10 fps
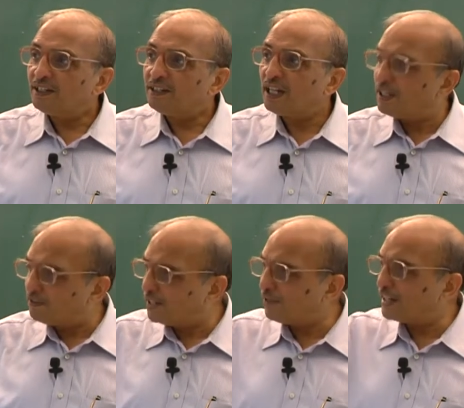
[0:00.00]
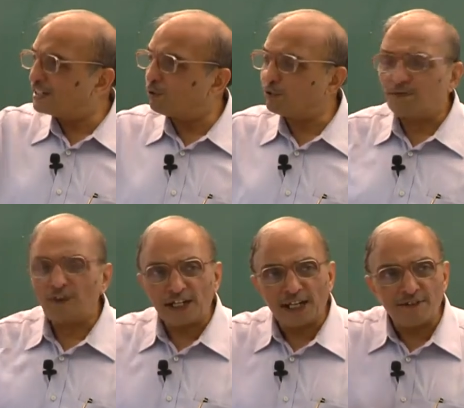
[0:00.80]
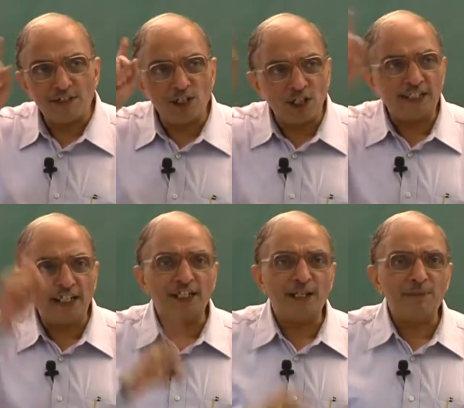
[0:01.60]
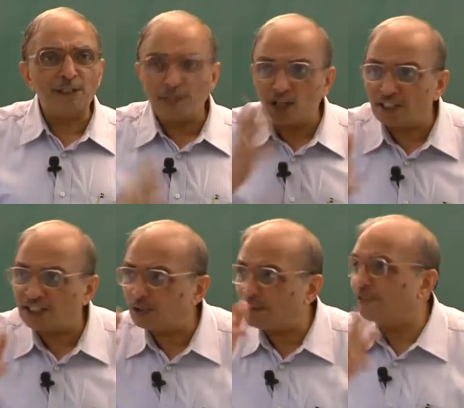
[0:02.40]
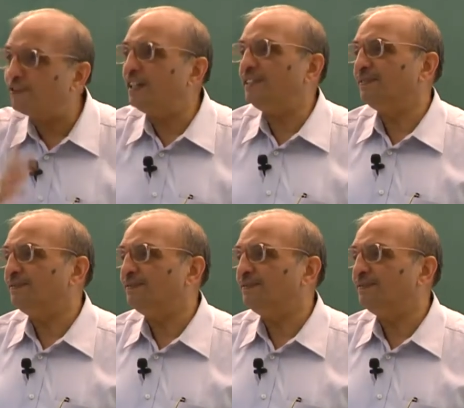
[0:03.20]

That even if I shout at Fatah, he will not take it amiss because he is my friend.